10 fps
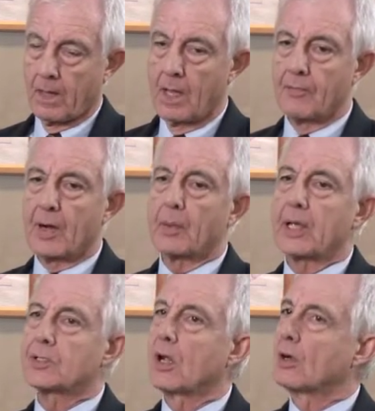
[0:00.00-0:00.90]
If I were to
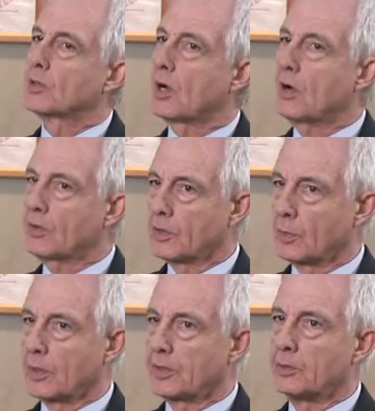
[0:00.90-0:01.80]
ask you how tall you
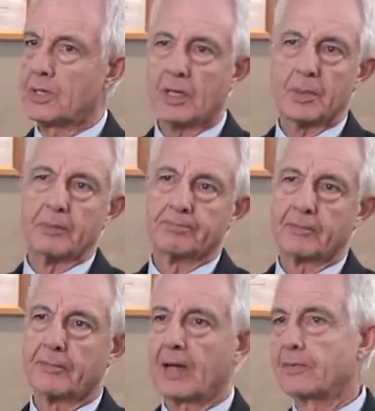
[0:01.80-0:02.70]
were, you'd tell me
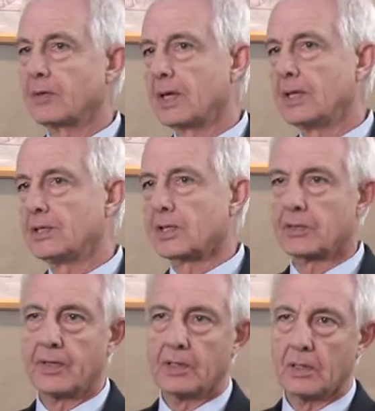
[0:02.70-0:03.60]
5'8",
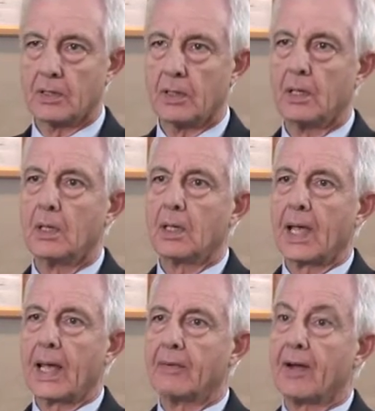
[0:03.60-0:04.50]
6 feet tall.
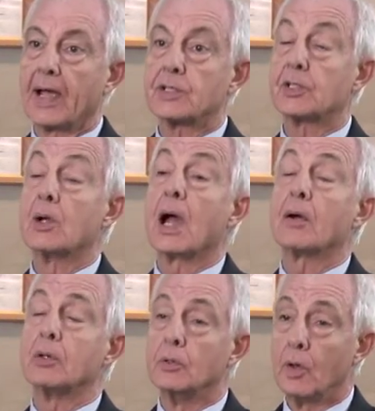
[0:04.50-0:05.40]
And if I ask you
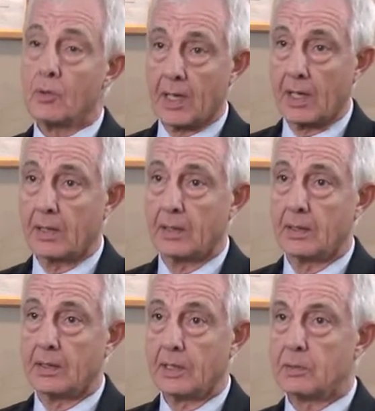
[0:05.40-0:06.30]
how you know that,
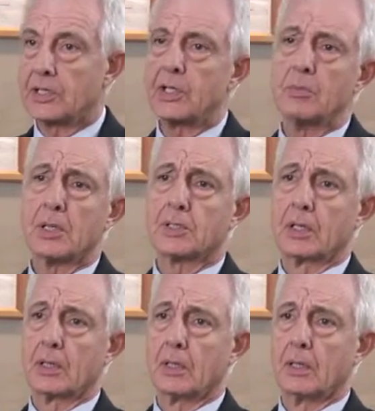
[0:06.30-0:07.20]
you would say you
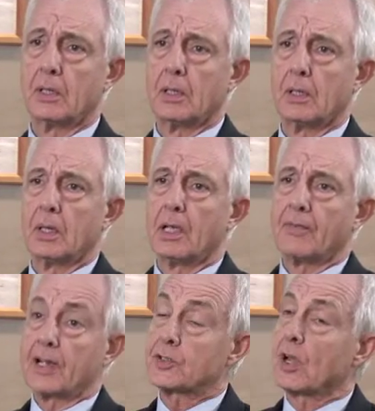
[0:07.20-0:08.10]
measured it.
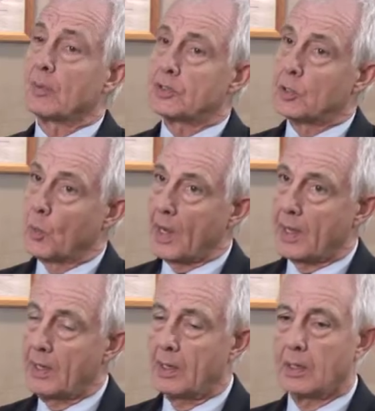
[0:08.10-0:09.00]
If I ask you how much you
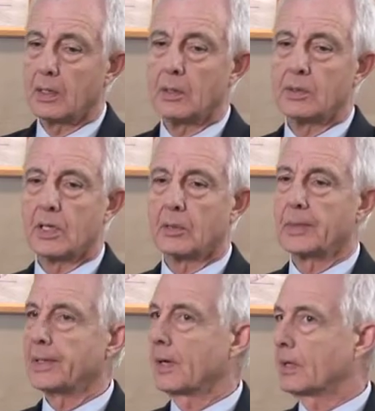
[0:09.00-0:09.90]
weighed, you would tell
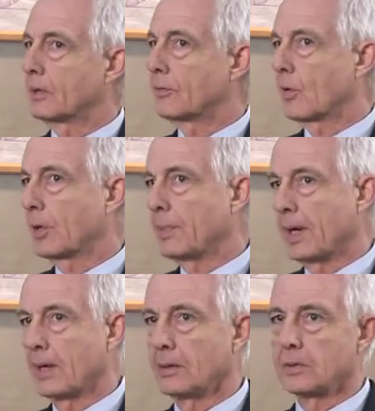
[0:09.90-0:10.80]
me 140
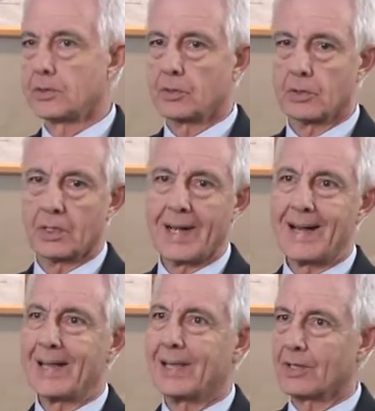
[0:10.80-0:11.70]
pounds or
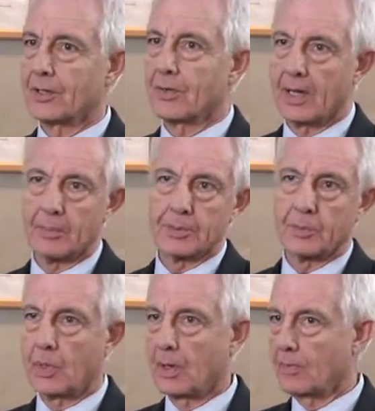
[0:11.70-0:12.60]
90 kilograms,
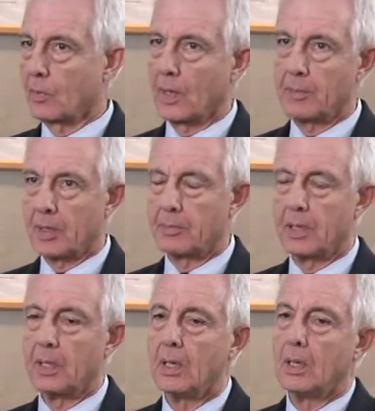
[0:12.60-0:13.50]
whatever the weight might be.